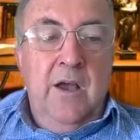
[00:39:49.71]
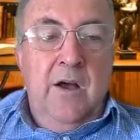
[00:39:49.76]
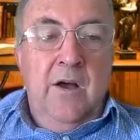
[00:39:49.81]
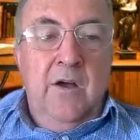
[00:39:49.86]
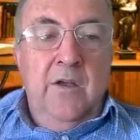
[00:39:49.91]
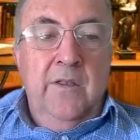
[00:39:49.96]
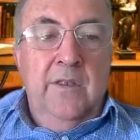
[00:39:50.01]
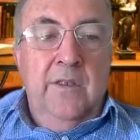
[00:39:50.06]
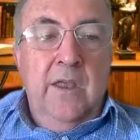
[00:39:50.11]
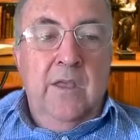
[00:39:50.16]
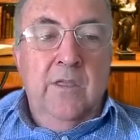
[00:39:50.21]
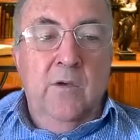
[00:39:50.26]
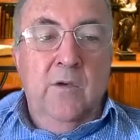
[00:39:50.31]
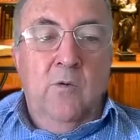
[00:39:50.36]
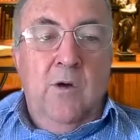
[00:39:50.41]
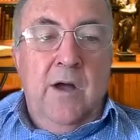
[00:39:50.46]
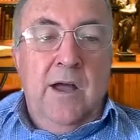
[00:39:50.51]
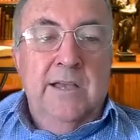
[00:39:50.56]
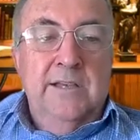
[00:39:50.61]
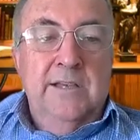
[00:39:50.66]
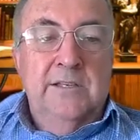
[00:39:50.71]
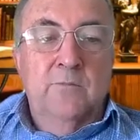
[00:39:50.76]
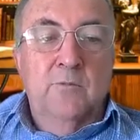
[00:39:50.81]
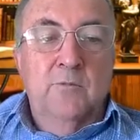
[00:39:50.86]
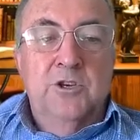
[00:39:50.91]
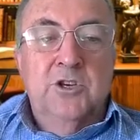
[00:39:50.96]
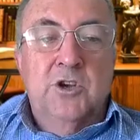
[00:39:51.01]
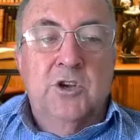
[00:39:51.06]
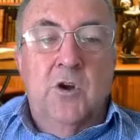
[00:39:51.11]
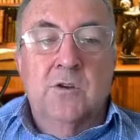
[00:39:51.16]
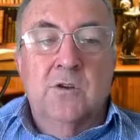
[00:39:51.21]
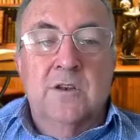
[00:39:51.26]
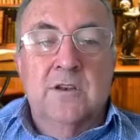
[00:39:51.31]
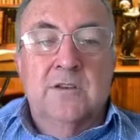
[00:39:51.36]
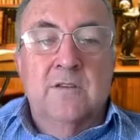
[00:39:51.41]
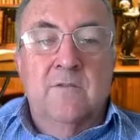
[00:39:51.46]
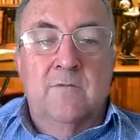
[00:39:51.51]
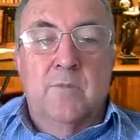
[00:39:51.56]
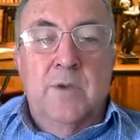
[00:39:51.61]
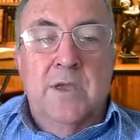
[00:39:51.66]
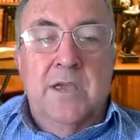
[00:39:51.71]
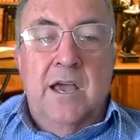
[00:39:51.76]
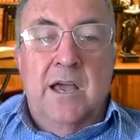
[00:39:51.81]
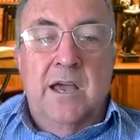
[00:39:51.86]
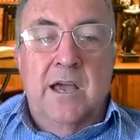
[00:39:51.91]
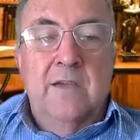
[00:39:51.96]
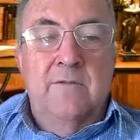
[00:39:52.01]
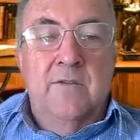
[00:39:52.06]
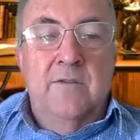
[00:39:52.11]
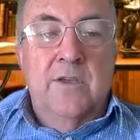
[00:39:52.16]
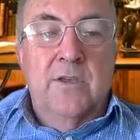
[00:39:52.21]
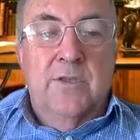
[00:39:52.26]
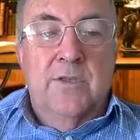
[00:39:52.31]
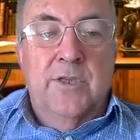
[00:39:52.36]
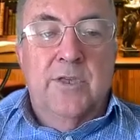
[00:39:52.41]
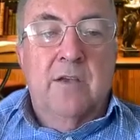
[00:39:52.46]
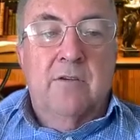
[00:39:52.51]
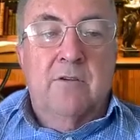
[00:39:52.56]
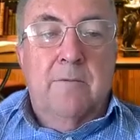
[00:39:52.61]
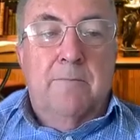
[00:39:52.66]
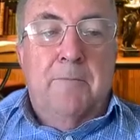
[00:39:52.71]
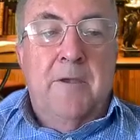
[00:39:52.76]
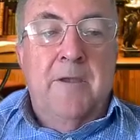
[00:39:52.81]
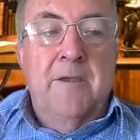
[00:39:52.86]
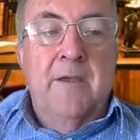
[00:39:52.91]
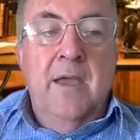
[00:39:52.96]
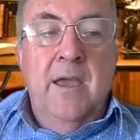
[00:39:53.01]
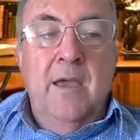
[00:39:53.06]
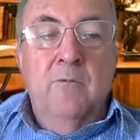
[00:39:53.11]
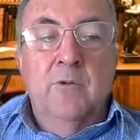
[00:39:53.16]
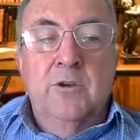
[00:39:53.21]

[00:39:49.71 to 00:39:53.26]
on the ways in which cognitive behavior therapy,